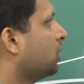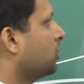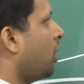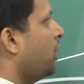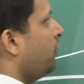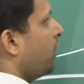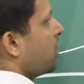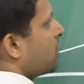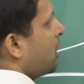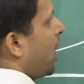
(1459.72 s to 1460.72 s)

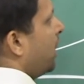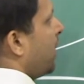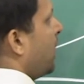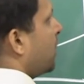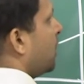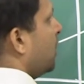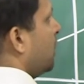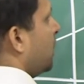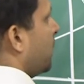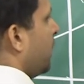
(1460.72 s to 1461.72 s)
solidification, and that
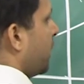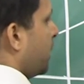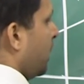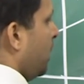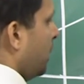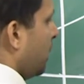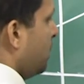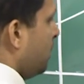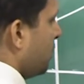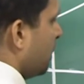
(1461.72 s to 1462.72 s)
delta T
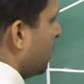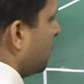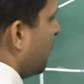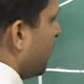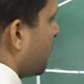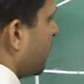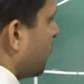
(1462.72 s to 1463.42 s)
is this.